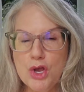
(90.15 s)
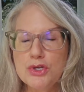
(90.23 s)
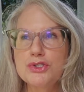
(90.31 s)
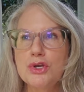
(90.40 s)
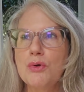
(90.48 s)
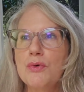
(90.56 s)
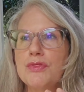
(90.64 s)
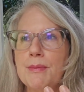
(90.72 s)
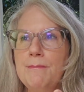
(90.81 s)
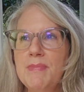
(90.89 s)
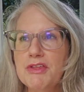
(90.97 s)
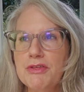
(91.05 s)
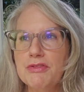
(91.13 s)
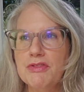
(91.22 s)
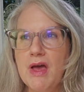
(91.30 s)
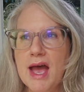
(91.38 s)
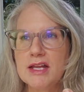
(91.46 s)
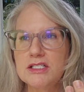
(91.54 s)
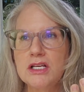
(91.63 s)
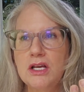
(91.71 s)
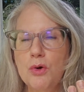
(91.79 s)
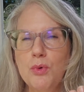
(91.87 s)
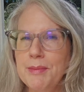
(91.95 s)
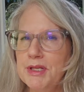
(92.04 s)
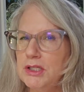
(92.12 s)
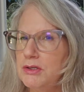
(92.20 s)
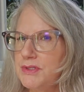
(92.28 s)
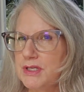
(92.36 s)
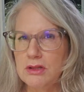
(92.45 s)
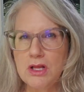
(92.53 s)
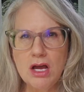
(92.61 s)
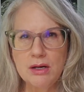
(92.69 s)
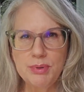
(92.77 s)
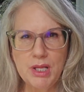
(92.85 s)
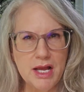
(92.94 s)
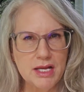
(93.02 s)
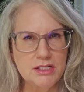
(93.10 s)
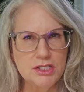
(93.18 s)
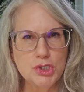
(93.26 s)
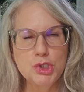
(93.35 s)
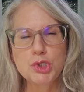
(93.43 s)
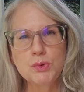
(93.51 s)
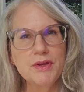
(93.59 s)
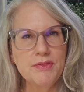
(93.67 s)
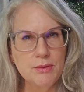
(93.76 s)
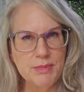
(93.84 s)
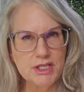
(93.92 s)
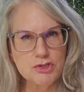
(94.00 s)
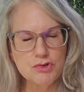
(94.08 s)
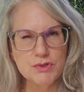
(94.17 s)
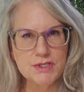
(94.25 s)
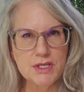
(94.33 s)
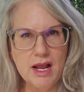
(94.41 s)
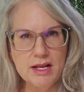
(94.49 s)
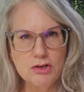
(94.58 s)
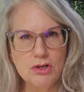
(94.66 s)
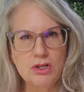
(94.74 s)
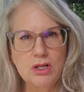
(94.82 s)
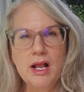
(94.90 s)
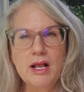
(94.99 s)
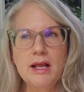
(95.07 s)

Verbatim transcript: So the myth that women lose a lot of blood during their menstrual cycle,